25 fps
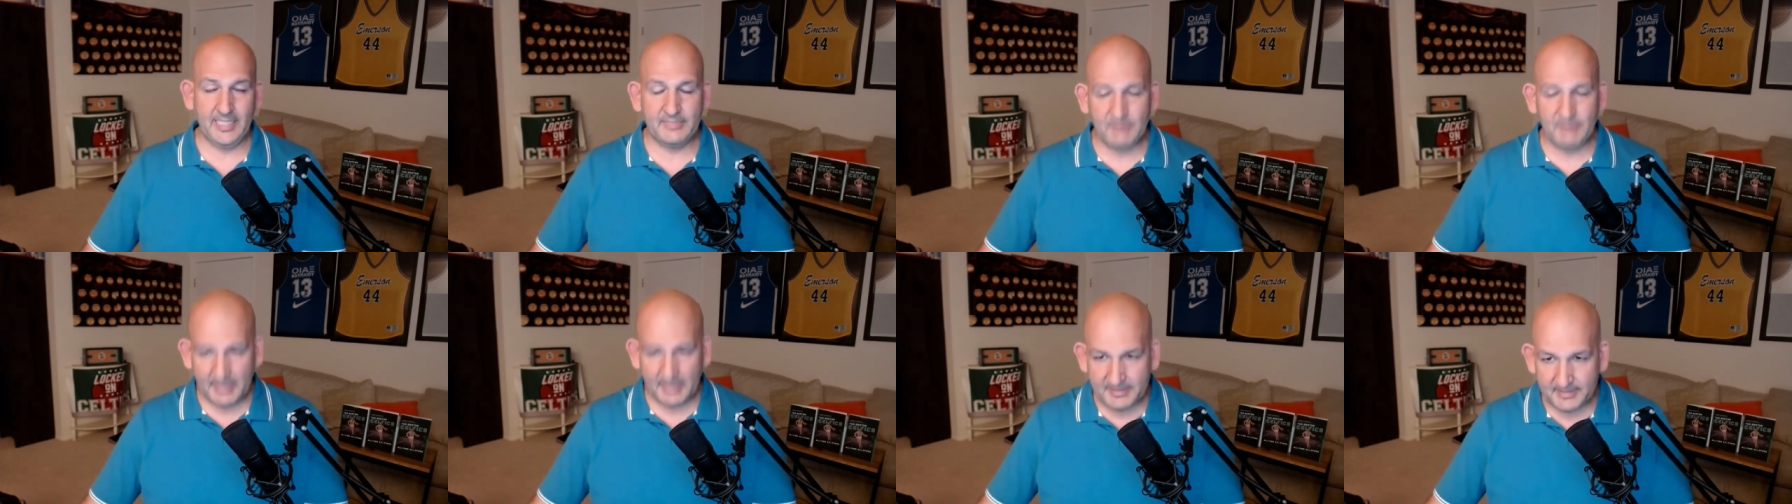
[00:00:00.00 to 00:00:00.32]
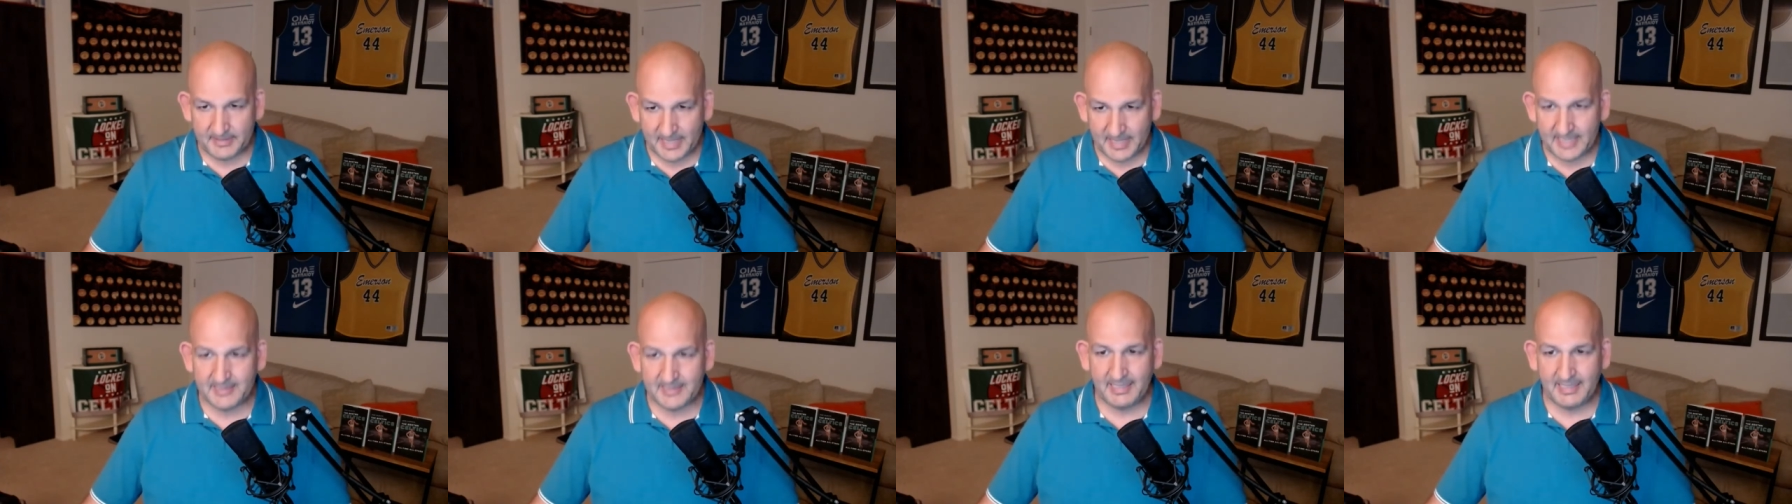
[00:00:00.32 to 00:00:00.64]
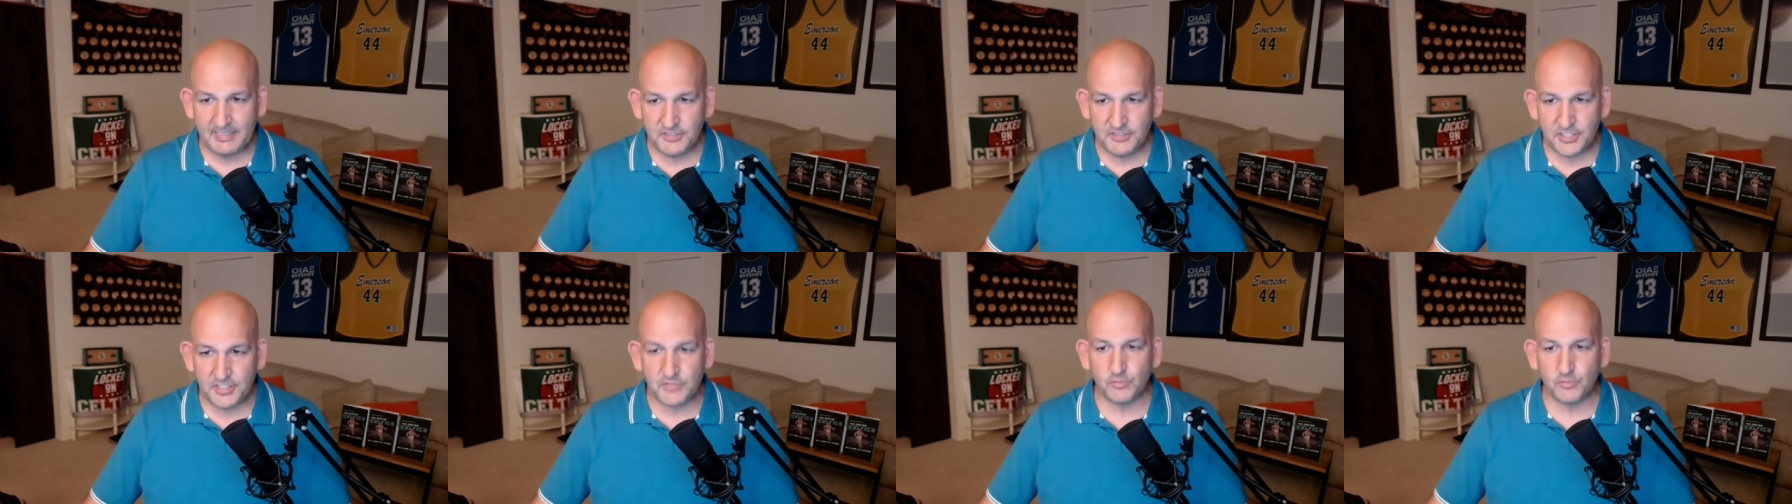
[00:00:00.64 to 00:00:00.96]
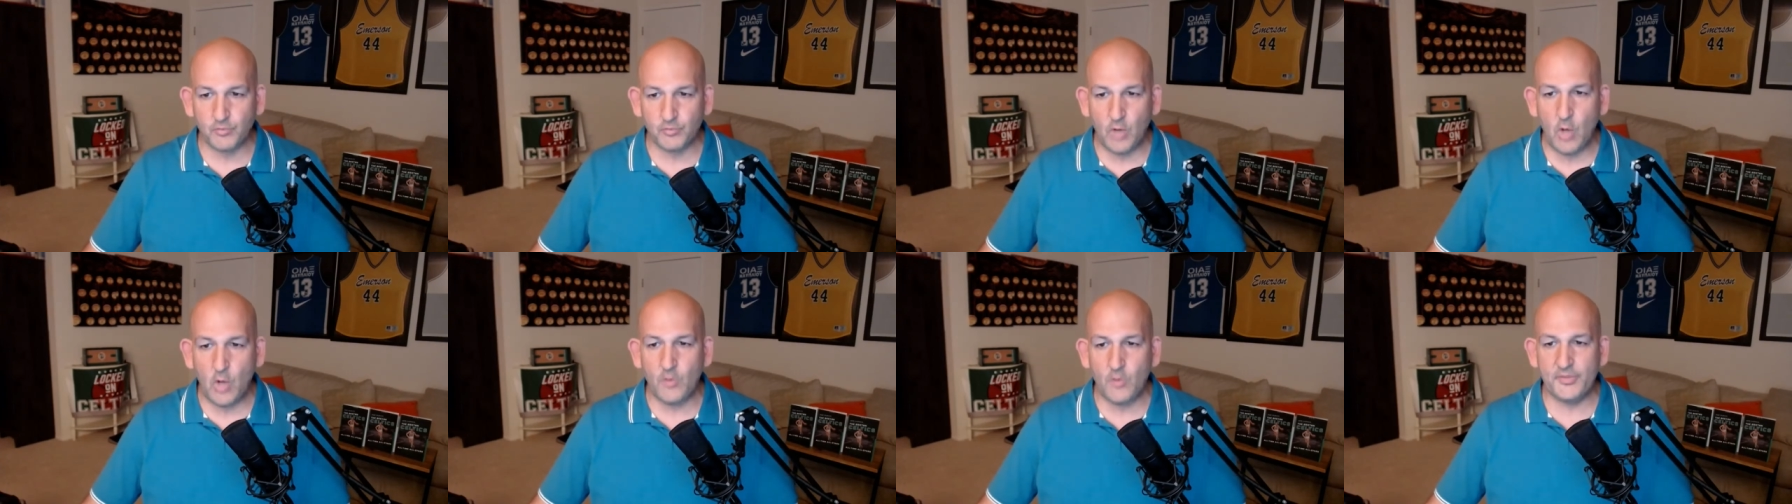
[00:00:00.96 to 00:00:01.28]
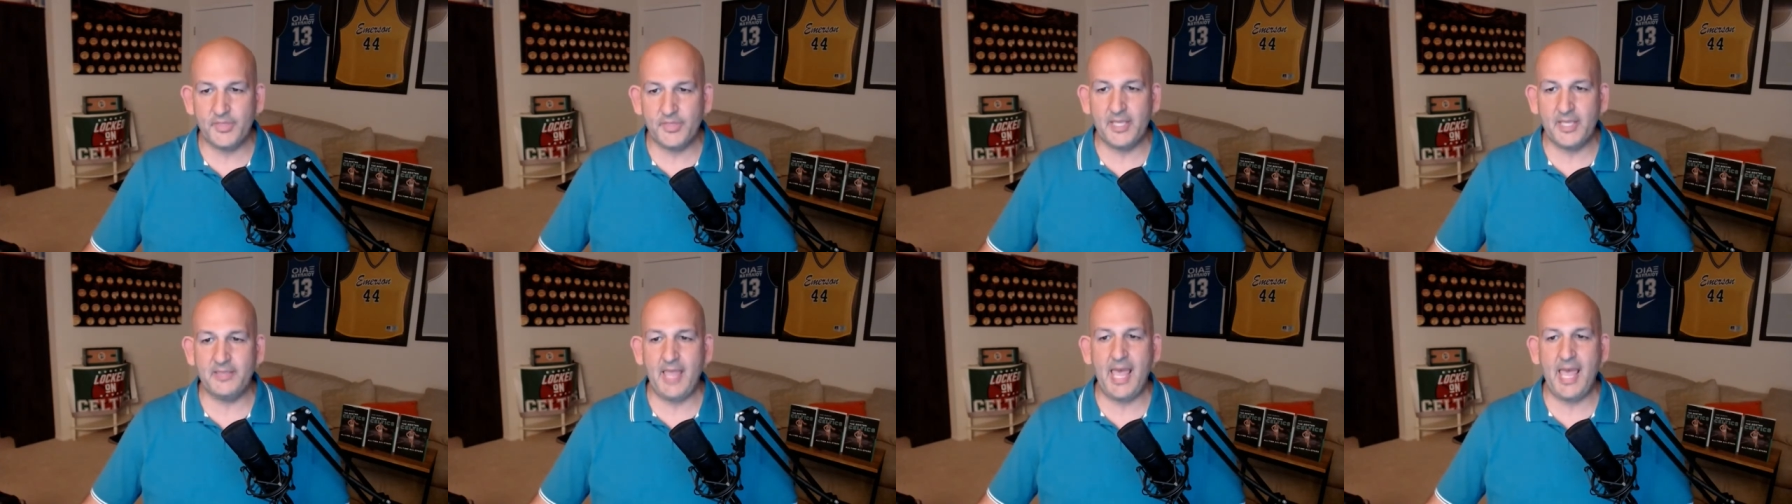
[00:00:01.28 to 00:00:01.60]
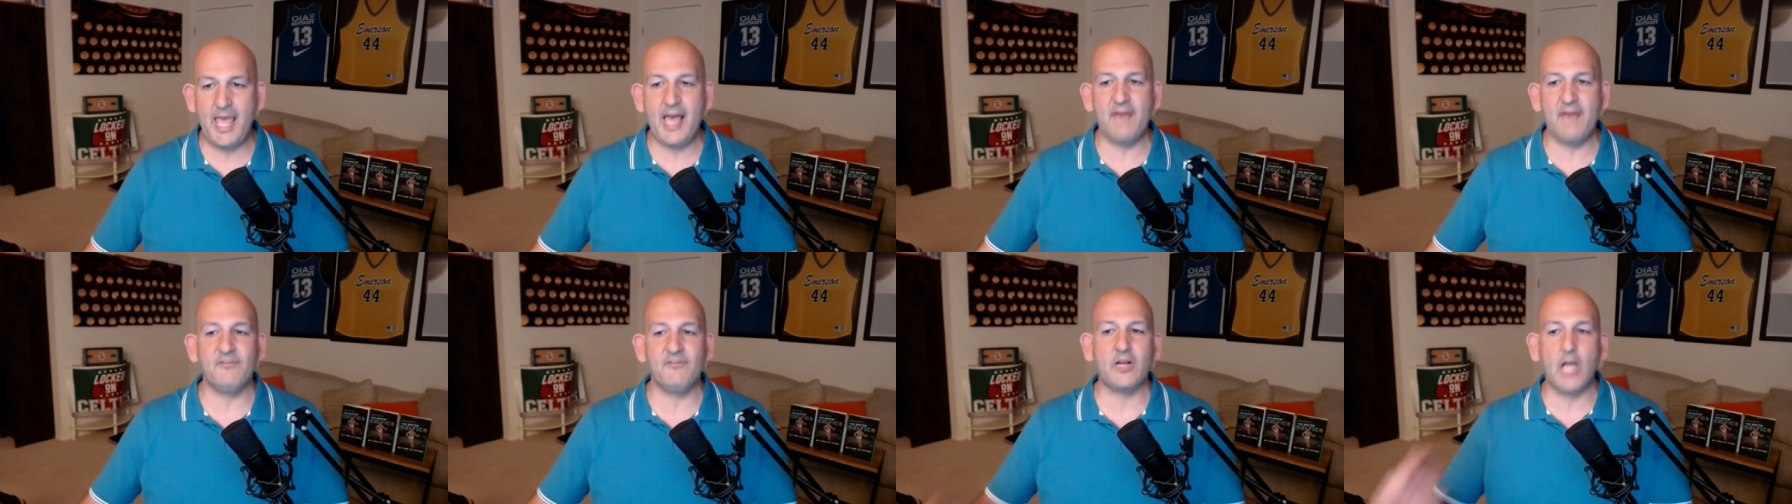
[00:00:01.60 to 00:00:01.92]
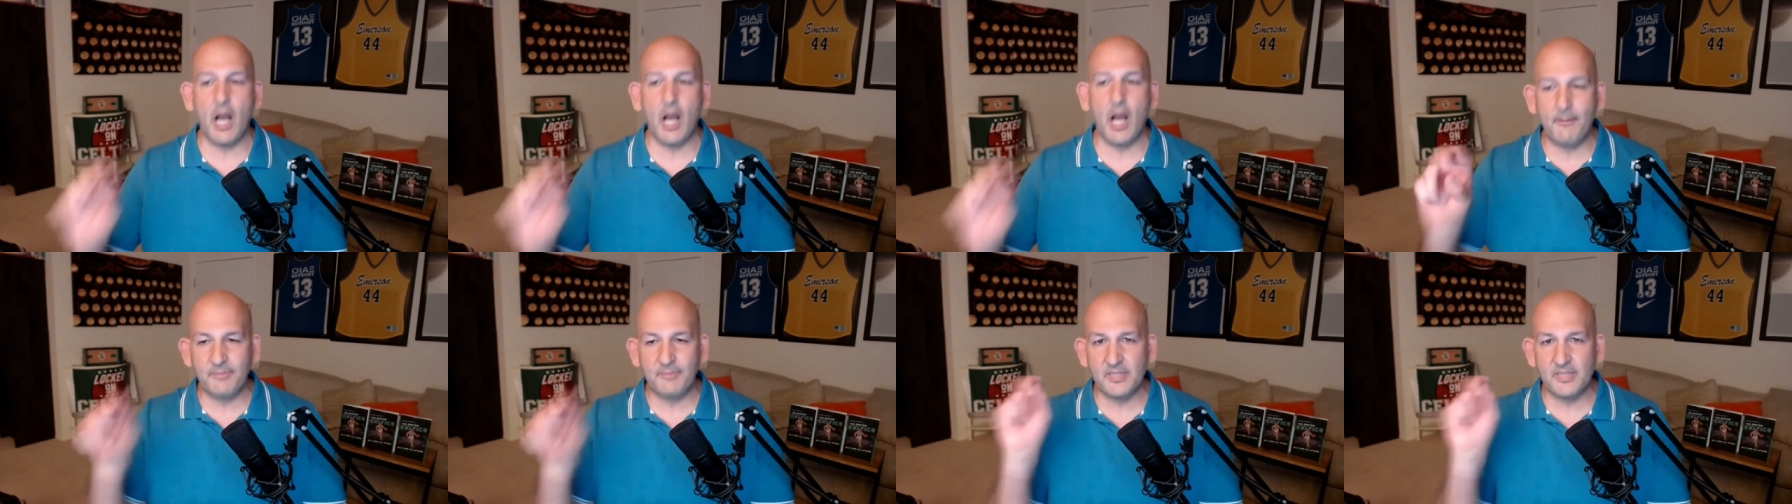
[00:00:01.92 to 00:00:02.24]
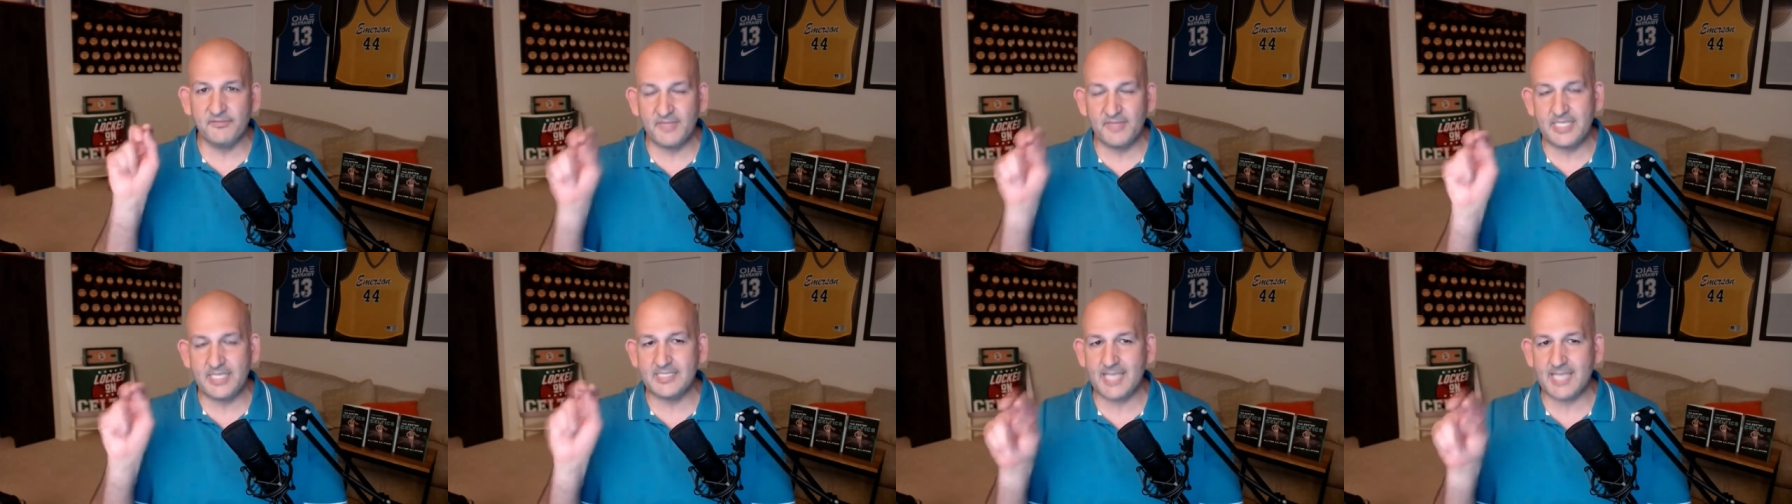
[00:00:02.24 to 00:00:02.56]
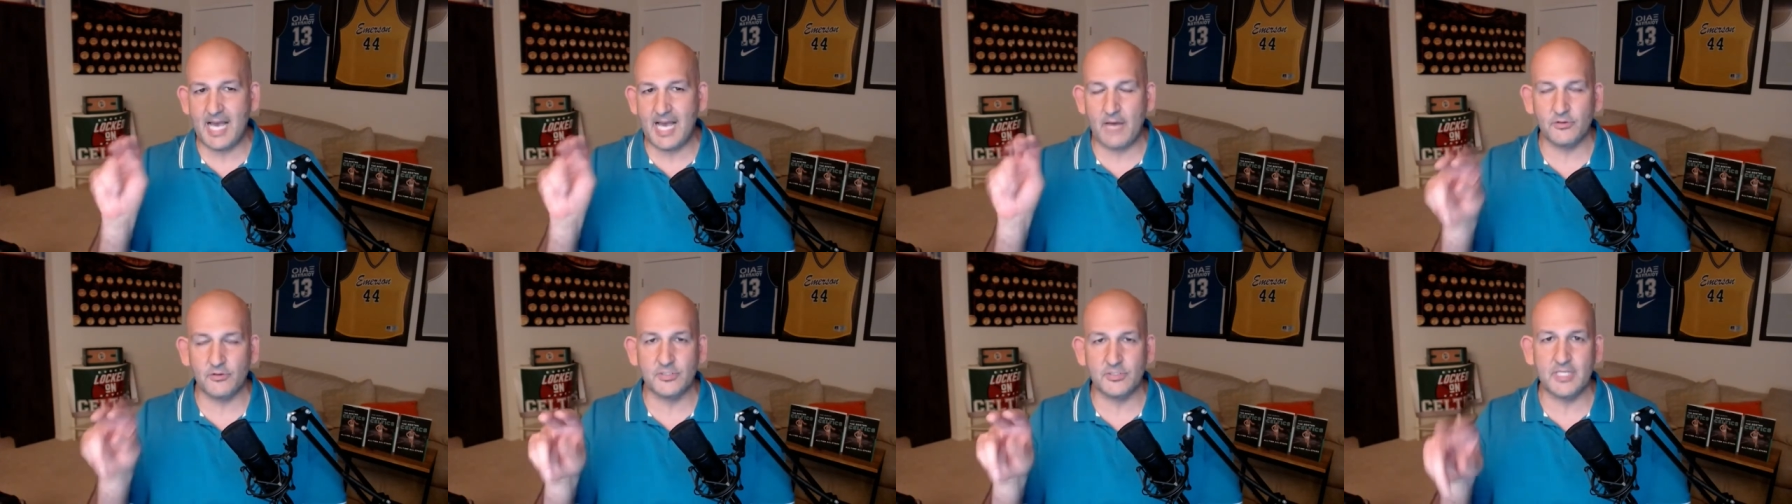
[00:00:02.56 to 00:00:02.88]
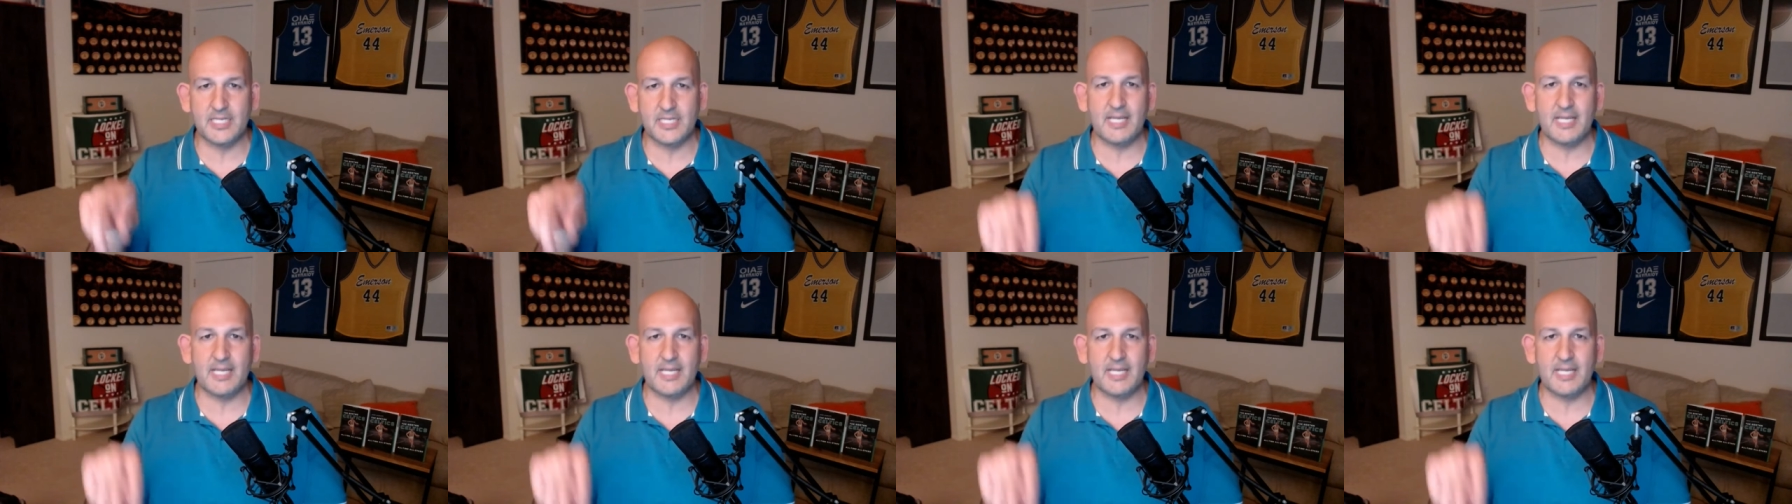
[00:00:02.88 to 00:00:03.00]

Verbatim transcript: I, I think they just roll with it, and they have a couple of these counters,